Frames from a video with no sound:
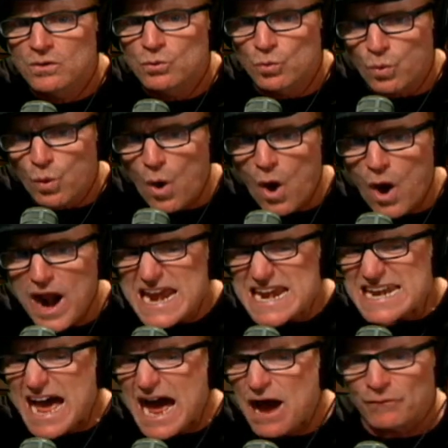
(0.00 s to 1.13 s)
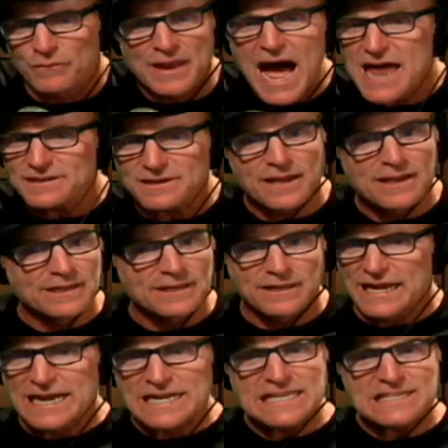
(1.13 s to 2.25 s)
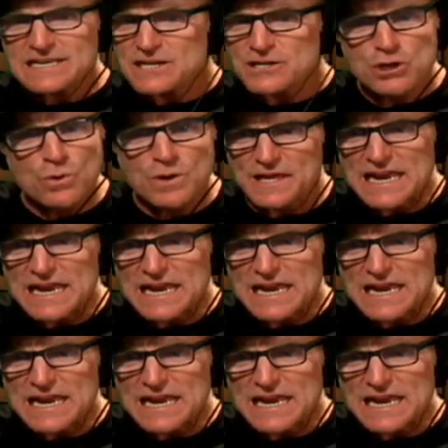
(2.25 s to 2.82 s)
not anything to do with